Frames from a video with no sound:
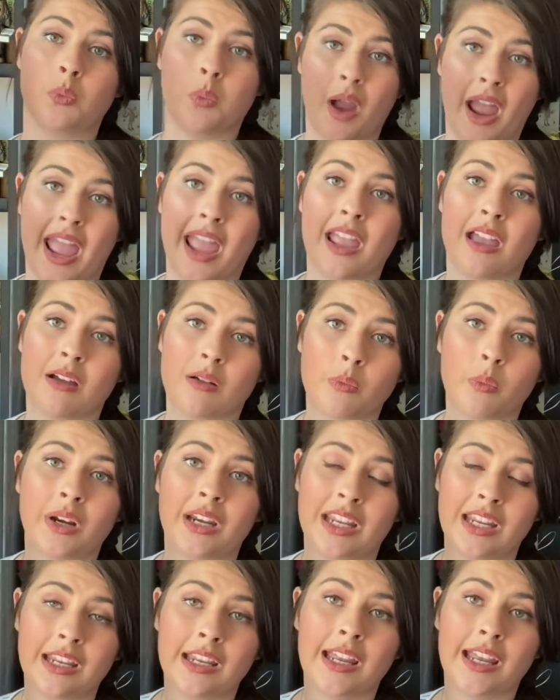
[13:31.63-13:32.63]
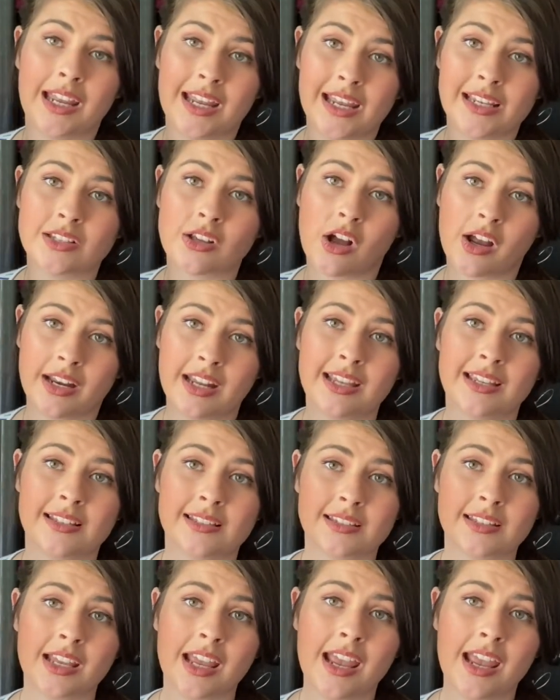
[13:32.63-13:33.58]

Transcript: way when he is on his